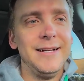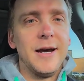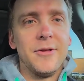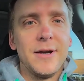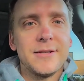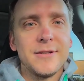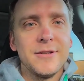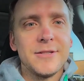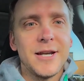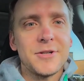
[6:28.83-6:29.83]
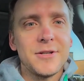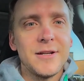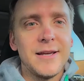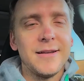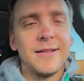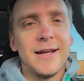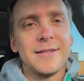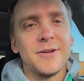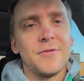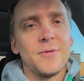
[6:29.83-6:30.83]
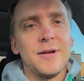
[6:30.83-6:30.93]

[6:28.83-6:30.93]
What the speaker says: Otherwise, good session today. Glad it's over